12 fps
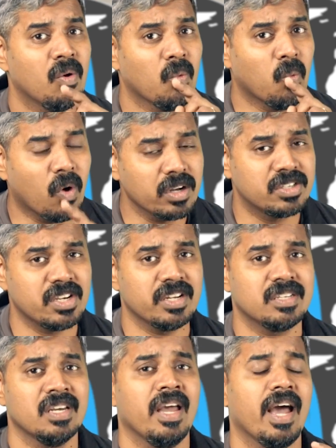Watch
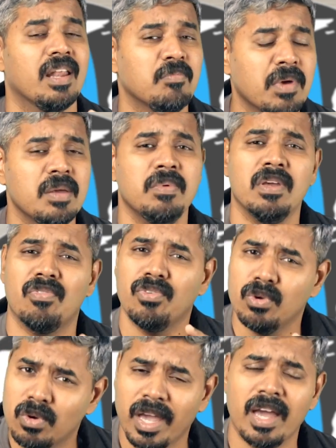it, And maybe if
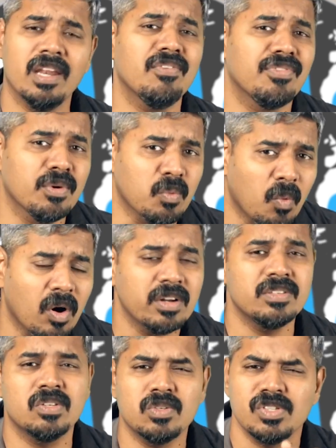you can, if you
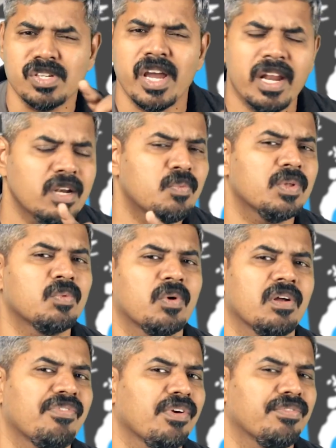want to, share it with
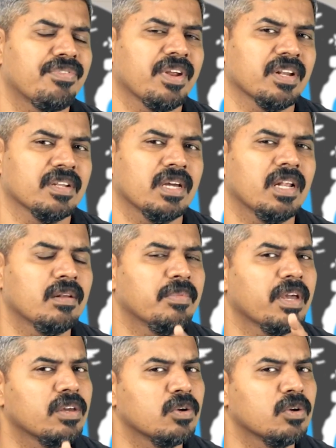one of your friends. It'll be a